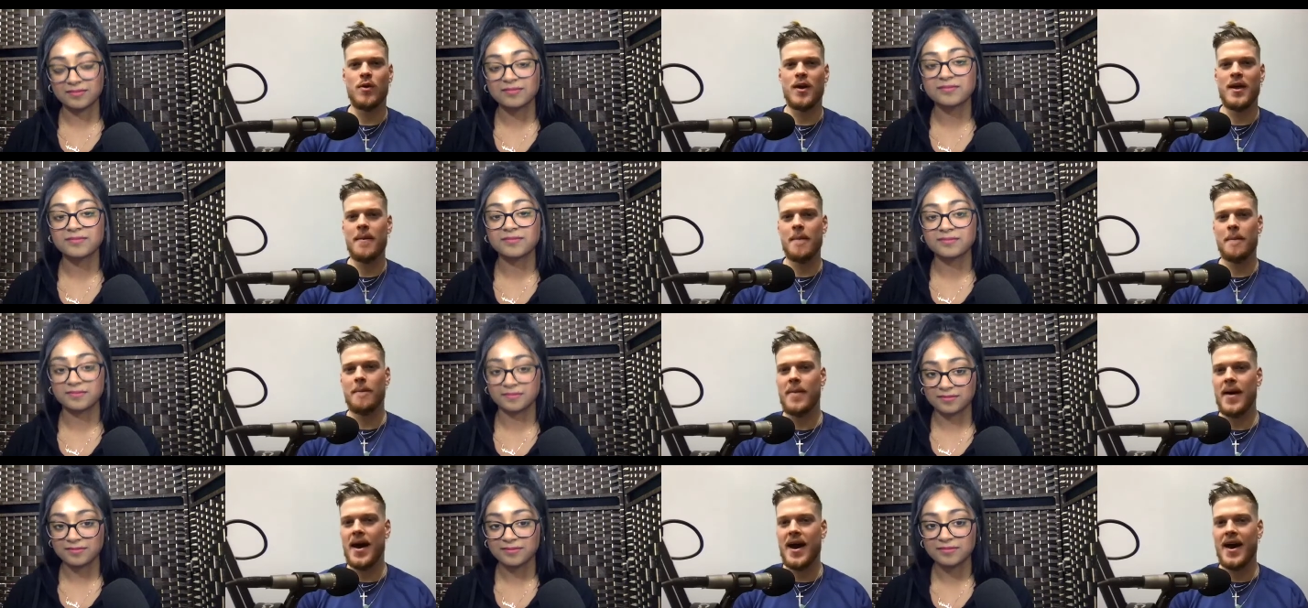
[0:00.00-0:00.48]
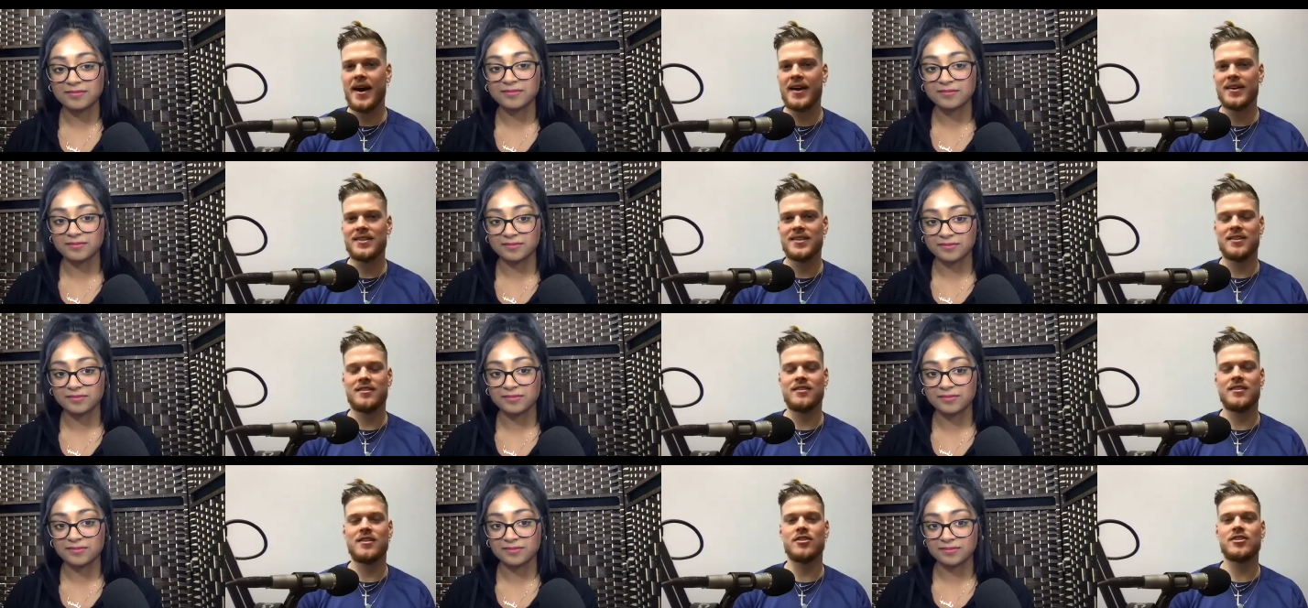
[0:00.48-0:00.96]
Speaker 1: impact
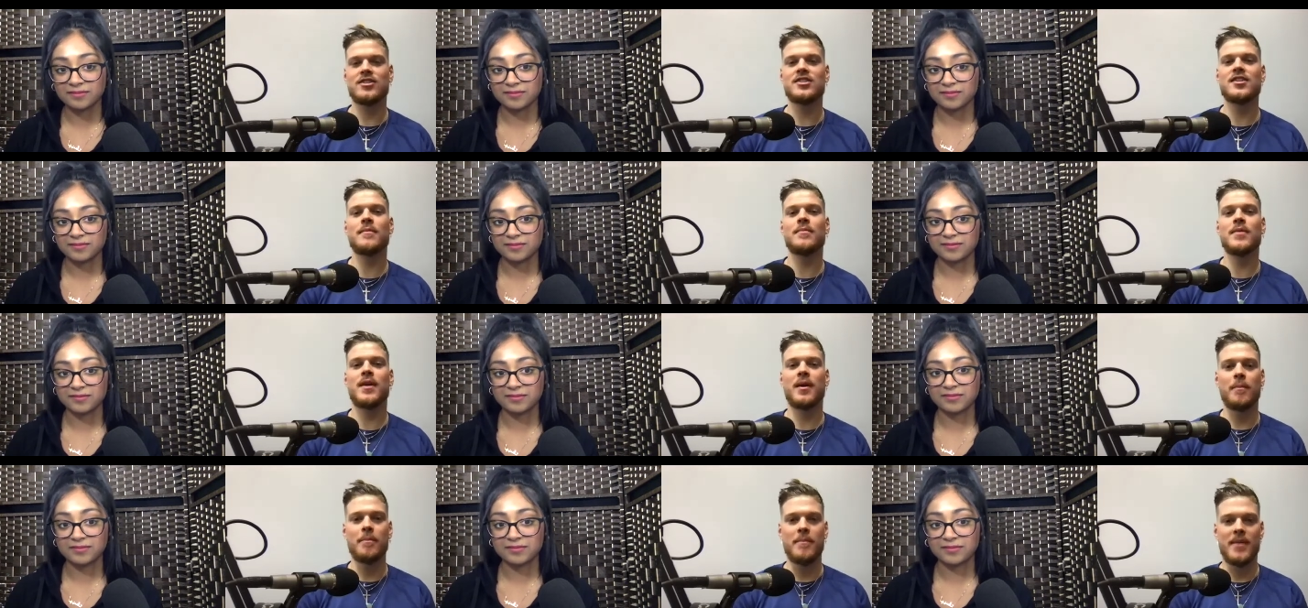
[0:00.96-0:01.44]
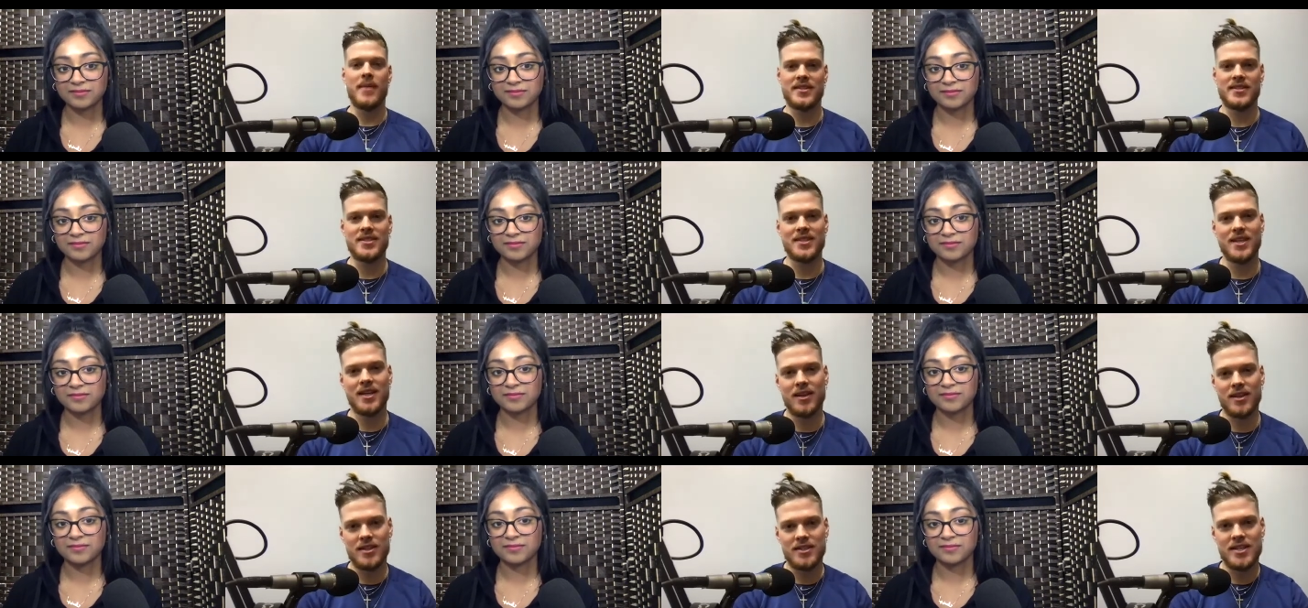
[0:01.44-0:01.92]
and there's something
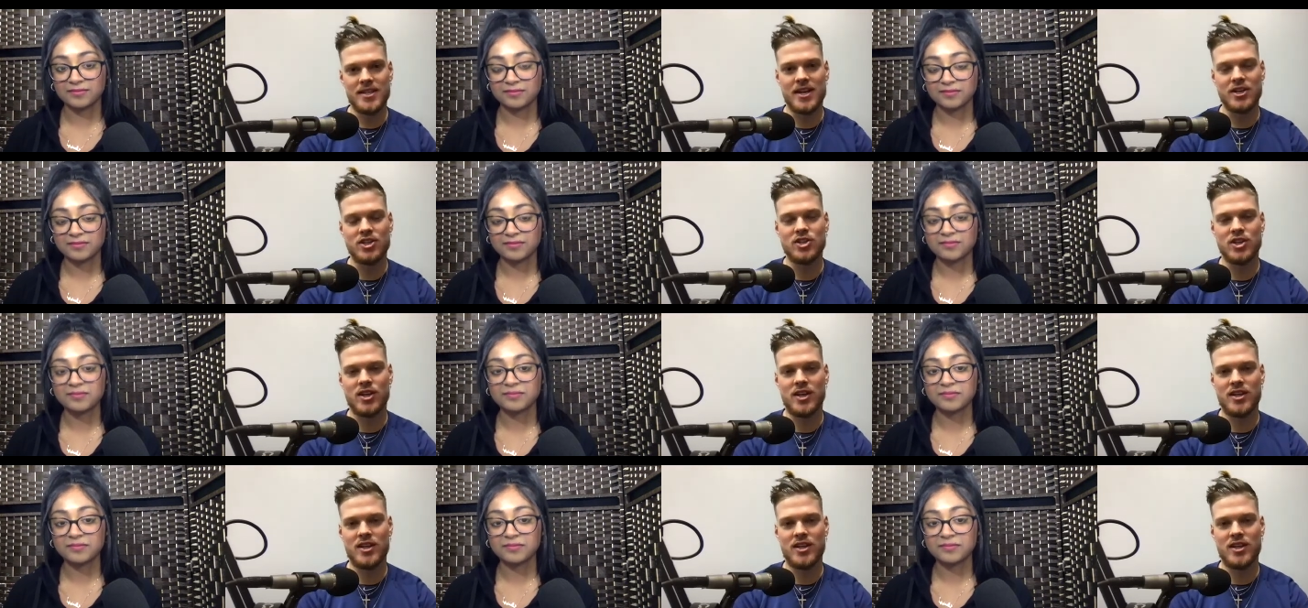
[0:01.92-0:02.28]
missing essentially.